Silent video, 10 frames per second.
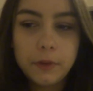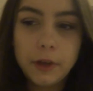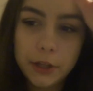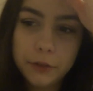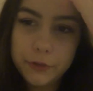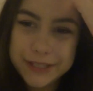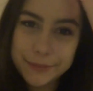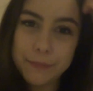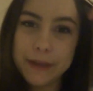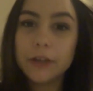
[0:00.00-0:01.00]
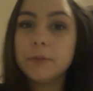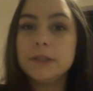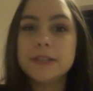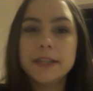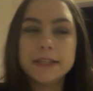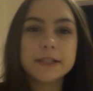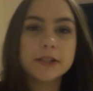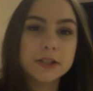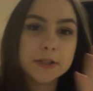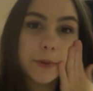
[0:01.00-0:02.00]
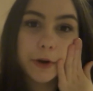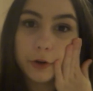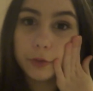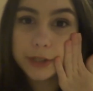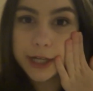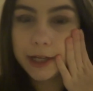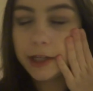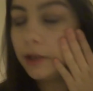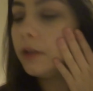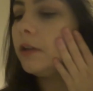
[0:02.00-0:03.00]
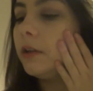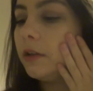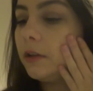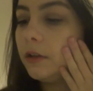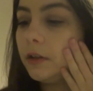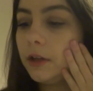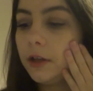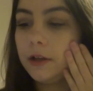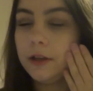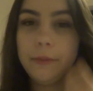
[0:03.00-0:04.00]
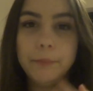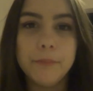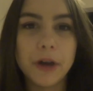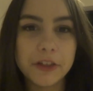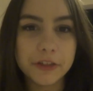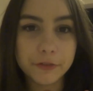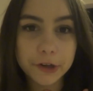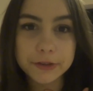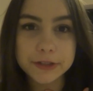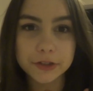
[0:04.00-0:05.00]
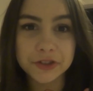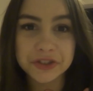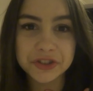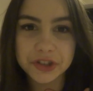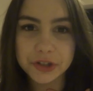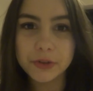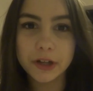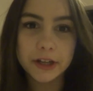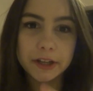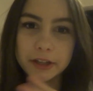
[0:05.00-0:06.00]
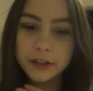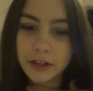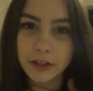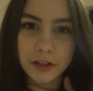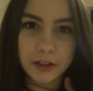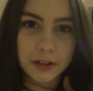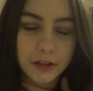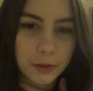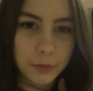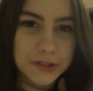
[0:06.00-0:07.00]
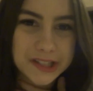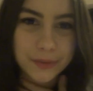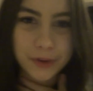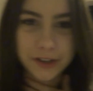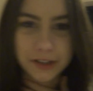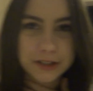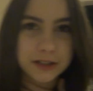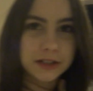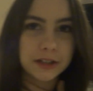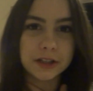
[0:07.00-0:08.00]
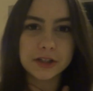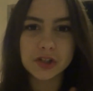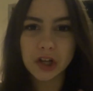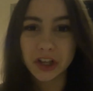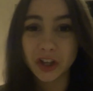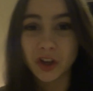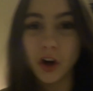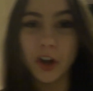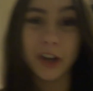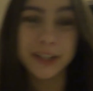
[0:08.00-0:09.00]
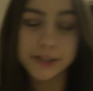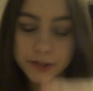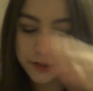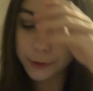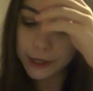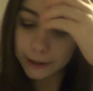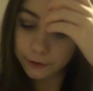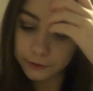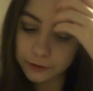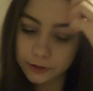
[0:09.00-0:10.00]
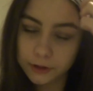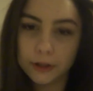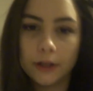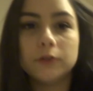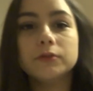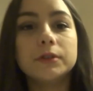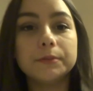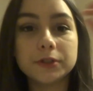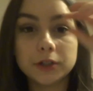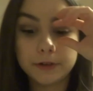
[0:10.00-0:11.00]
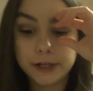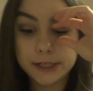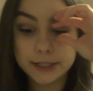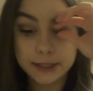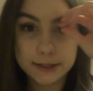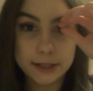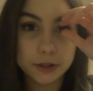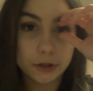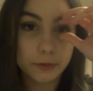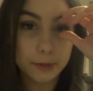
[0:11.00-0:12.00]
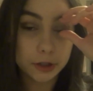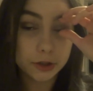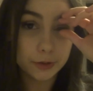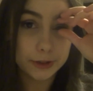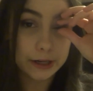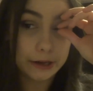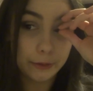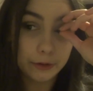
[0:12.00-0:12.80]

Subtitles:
And the reason my makeup looks like this is because it's been on all day. My throat has gone so like, what's the word? It's like gone. It's because I've been ill. Also, I'm so ready to get this lash off. I might just do it now.